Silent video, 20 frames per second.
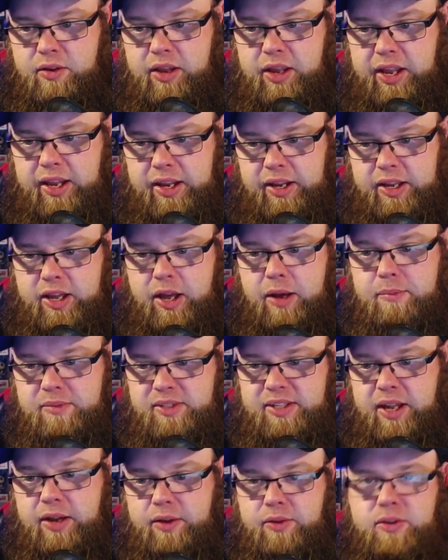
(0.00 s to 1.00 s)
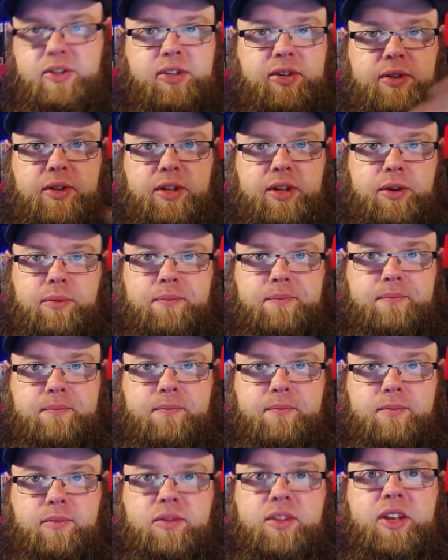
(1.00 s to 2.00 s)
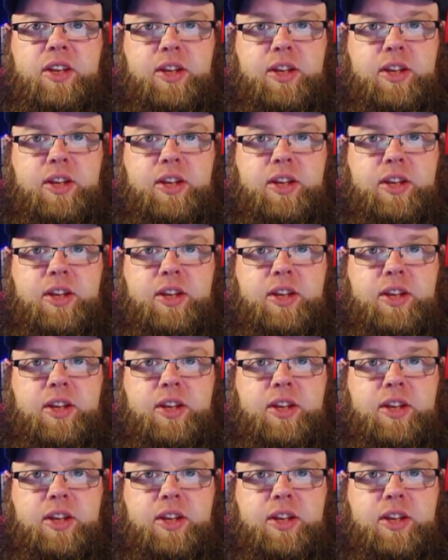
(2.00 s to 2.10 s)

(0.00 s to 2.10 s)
it comes down to you, the